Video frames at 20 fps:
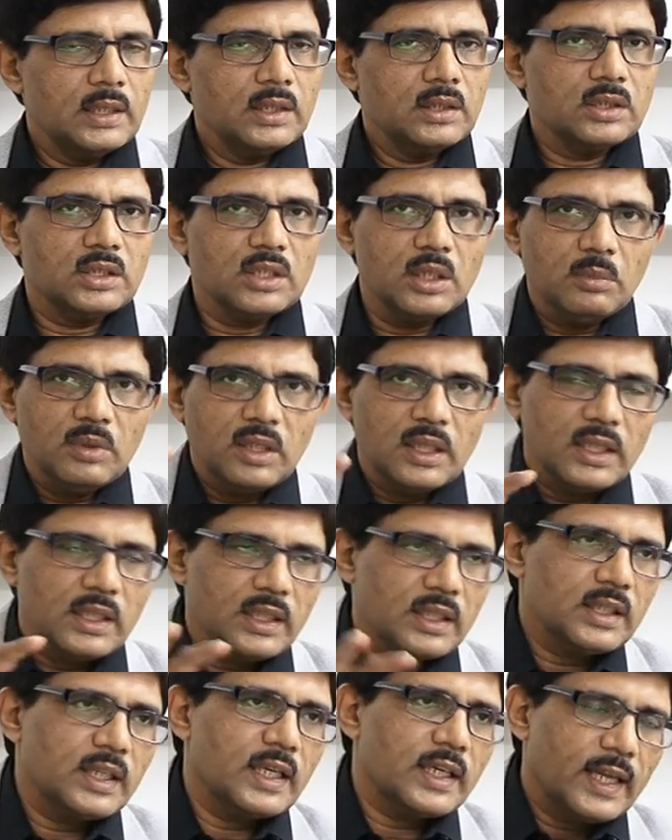
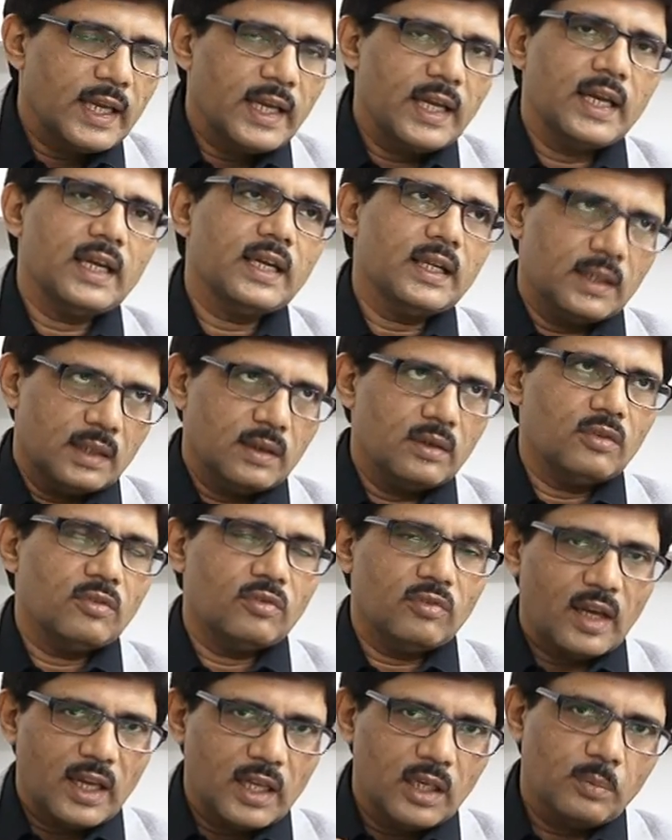Similarly, that head
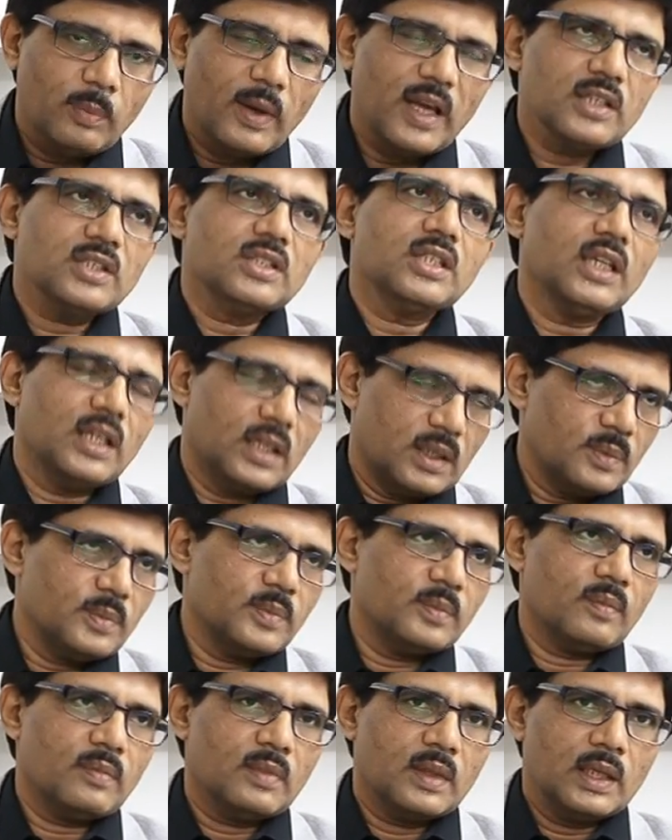while passing,
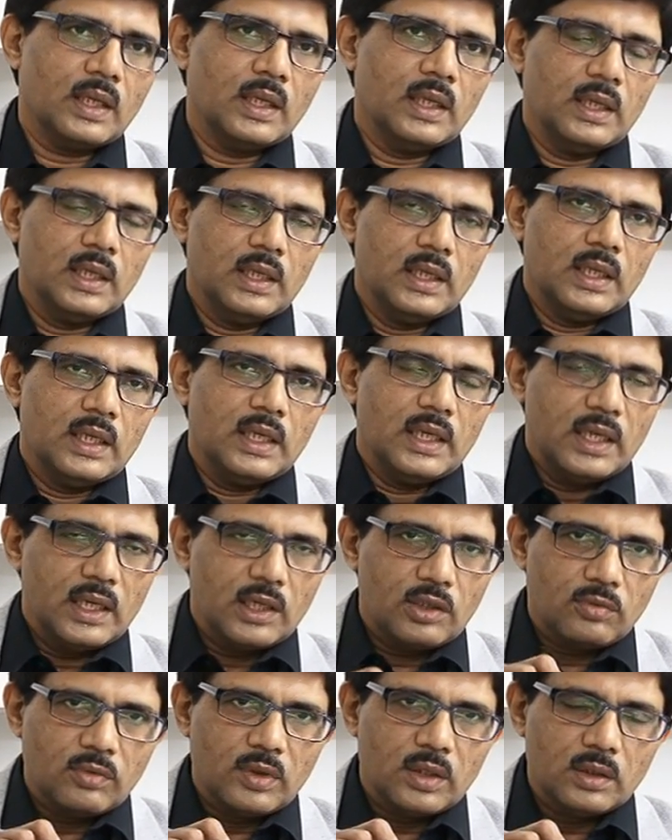
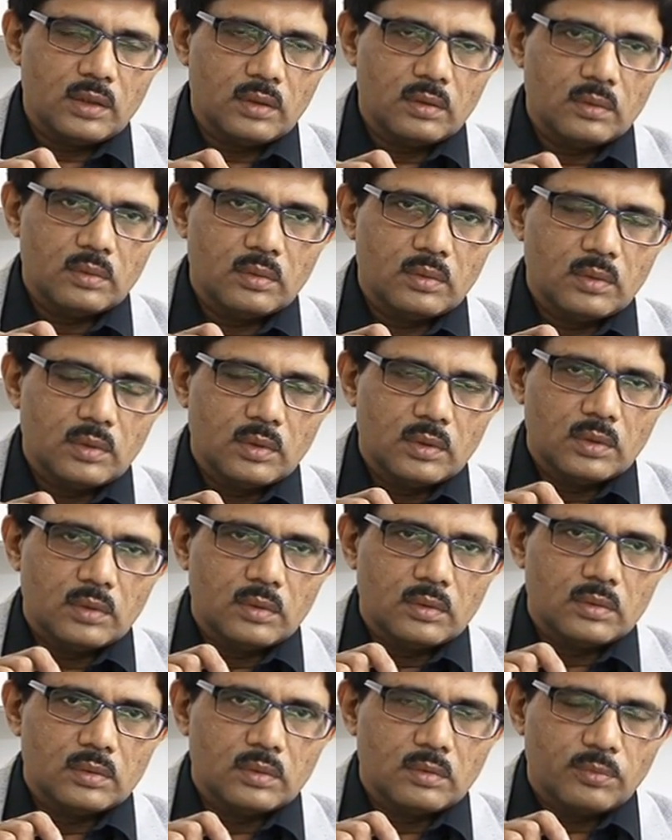it will
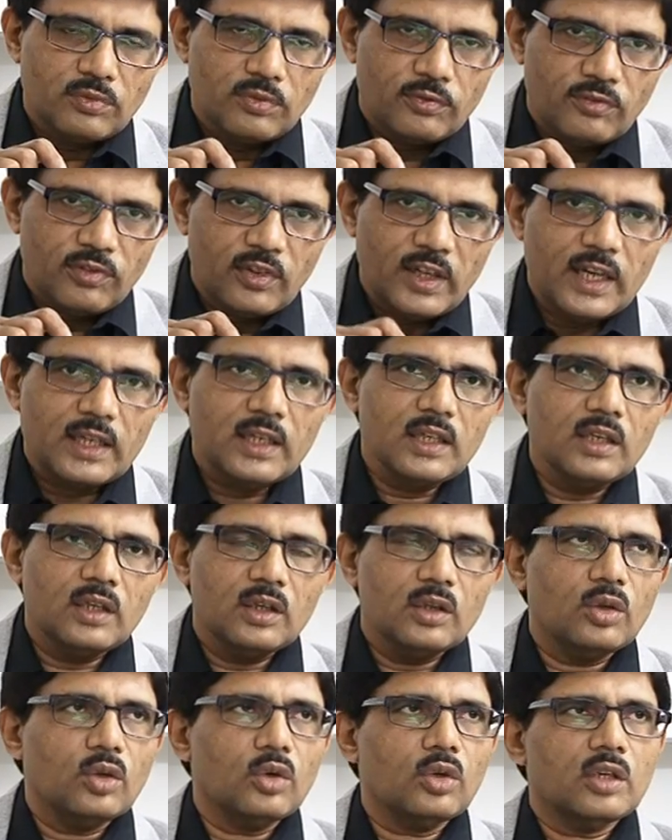
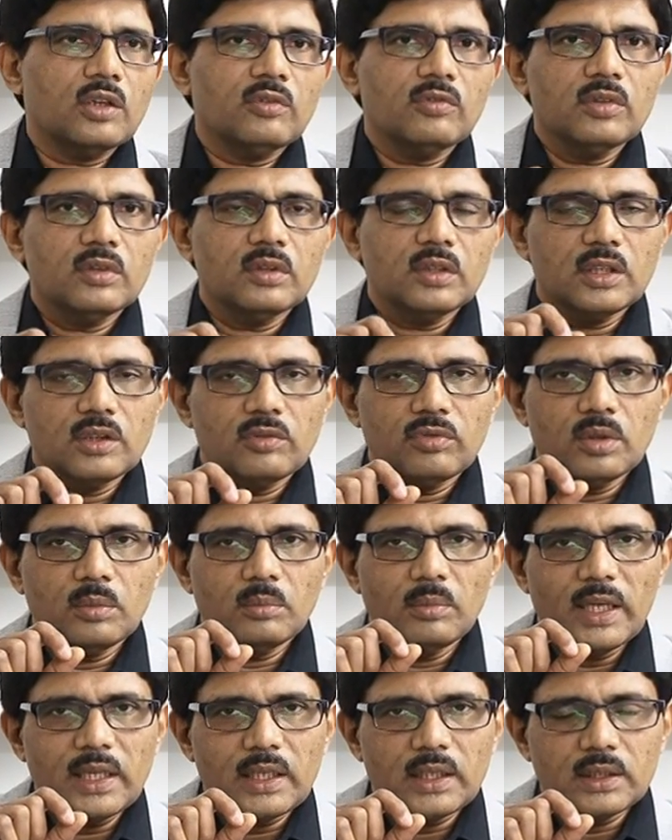flatten, or it will
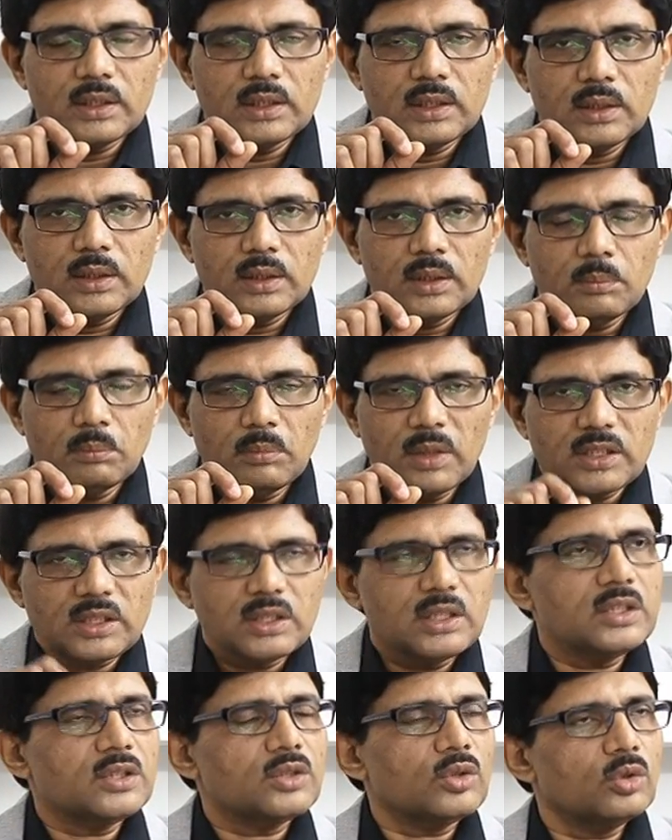make the
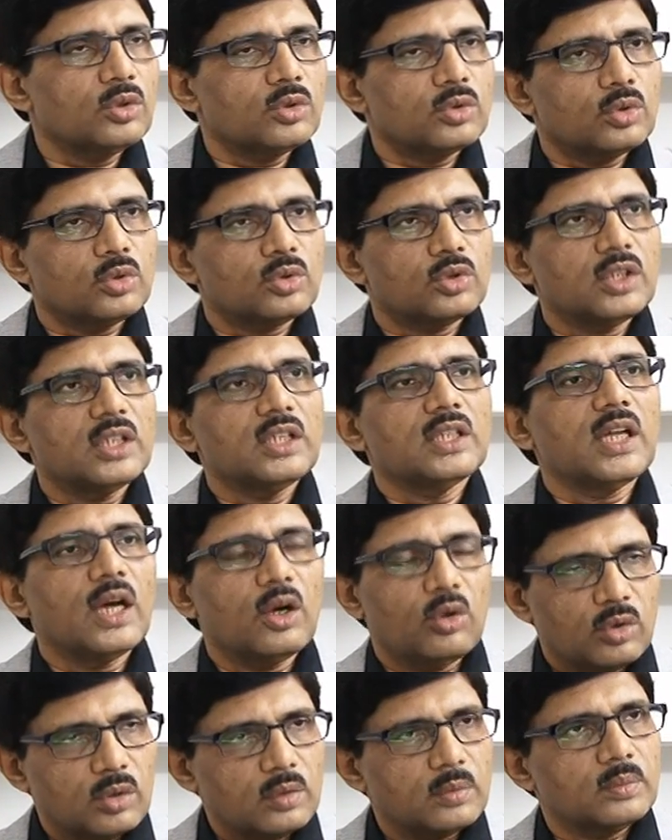muscles also thinned
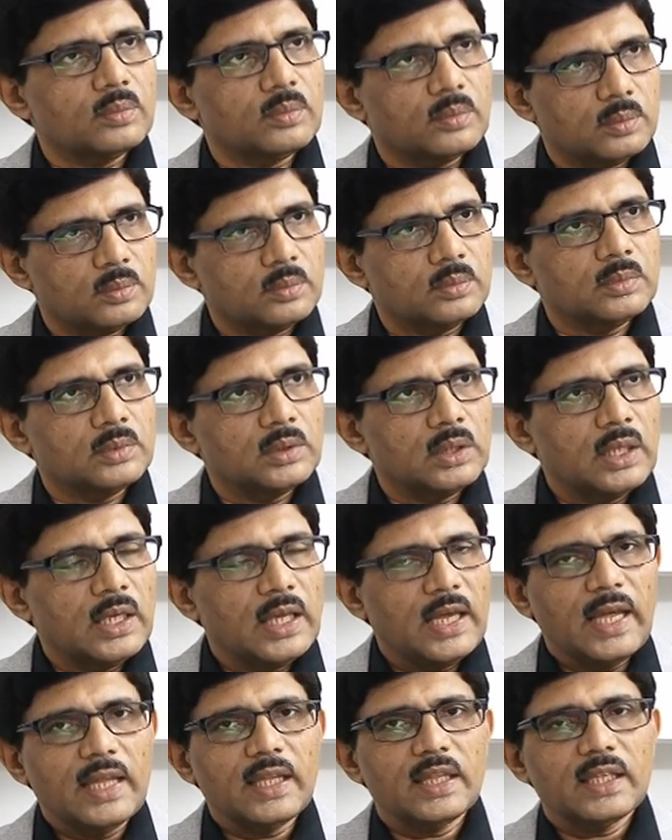out,
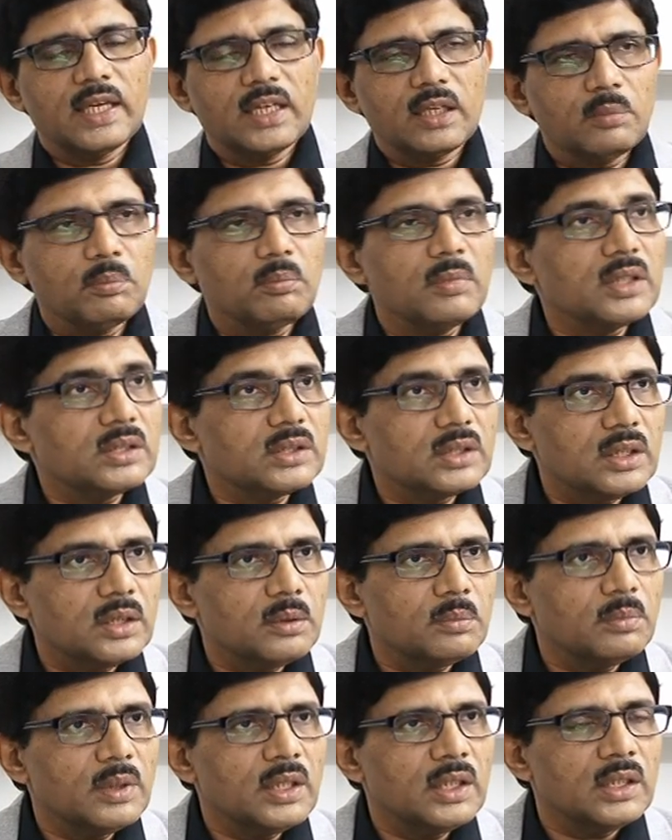and that muscle
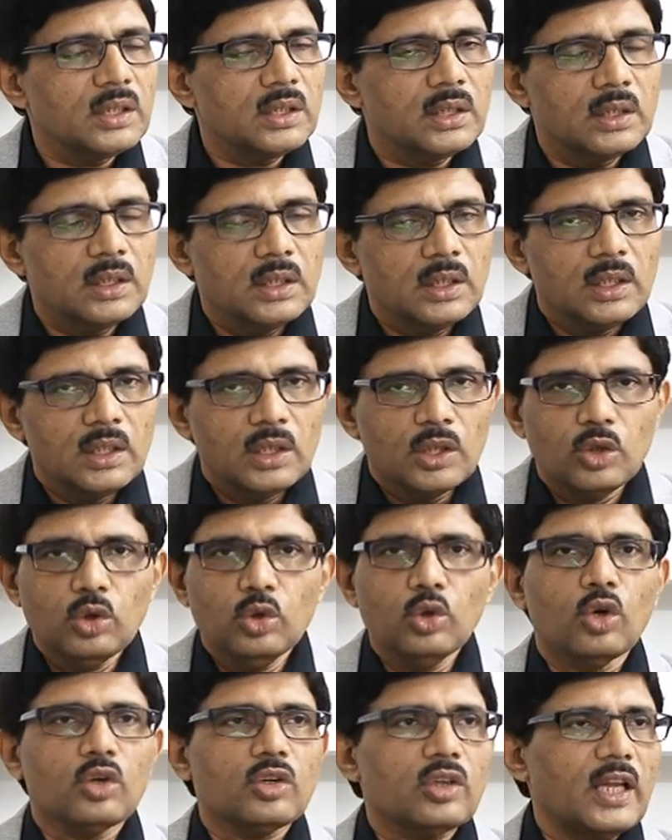being
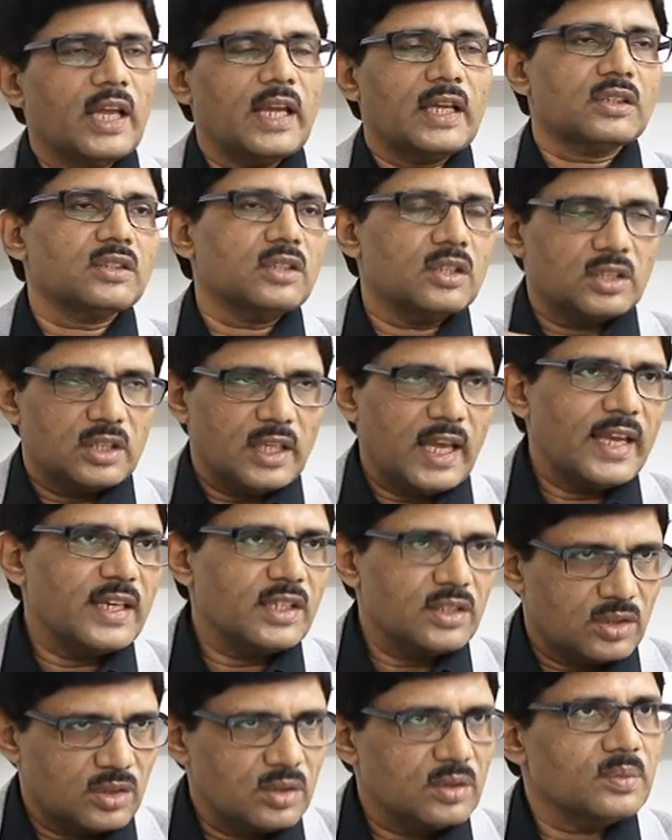not
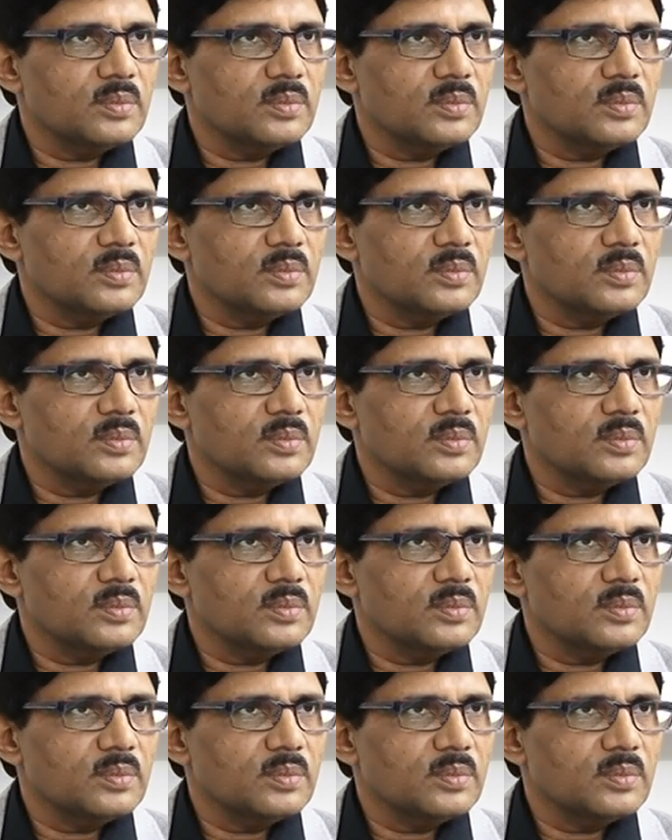exercised,